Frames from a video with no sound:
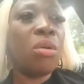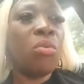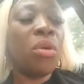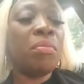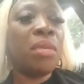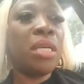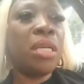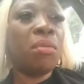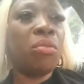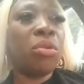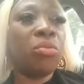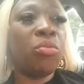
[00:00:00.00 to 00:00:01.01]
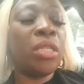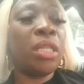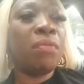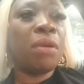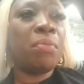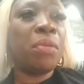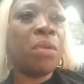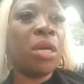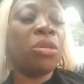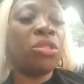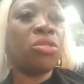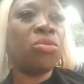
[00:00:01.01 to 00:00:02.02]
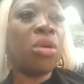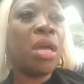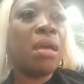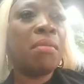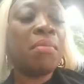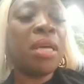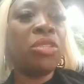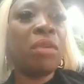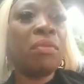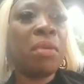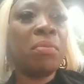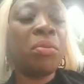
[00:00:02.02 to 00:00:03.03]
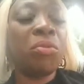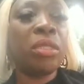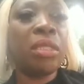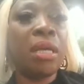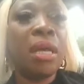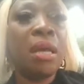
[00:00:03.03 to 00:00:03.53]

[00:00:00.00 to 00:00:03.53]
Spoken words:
when me hear about whatever people are going through, me I try to make people know say